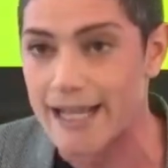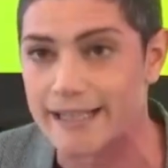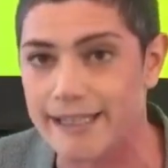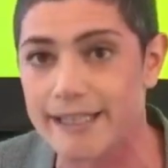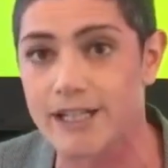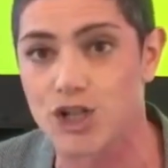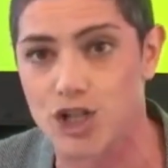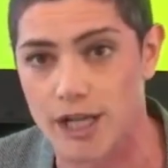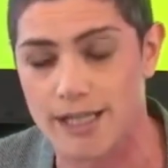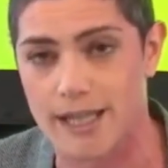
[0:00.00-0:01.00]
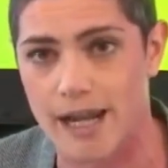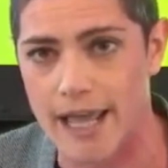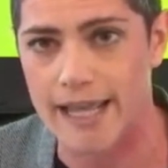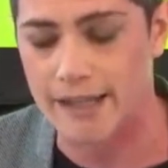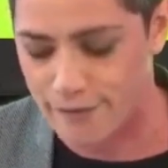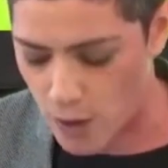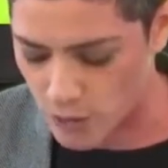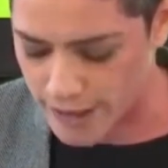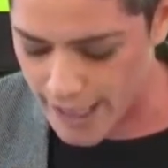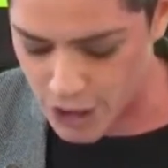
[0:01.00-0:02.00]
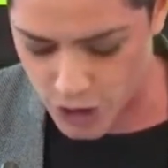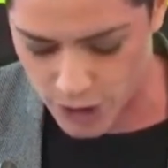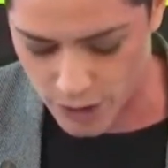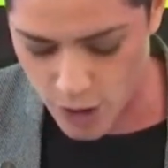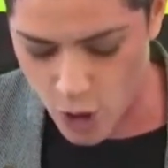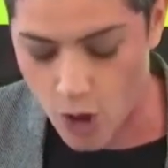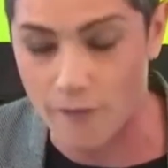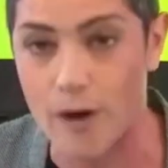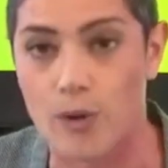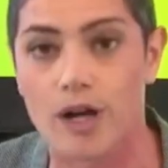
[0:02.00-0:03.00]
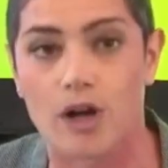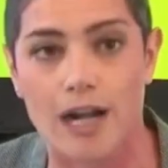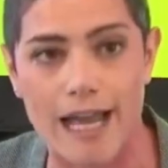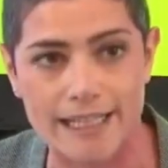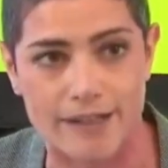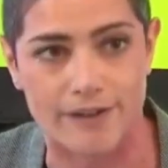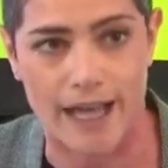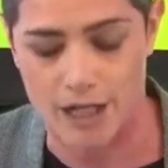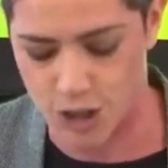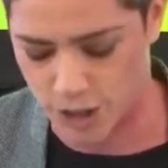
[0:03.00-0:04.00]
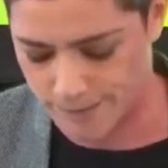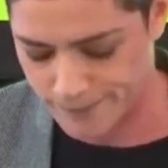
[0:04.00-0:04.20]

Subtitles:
didn't just lay the foundation of our collective culture.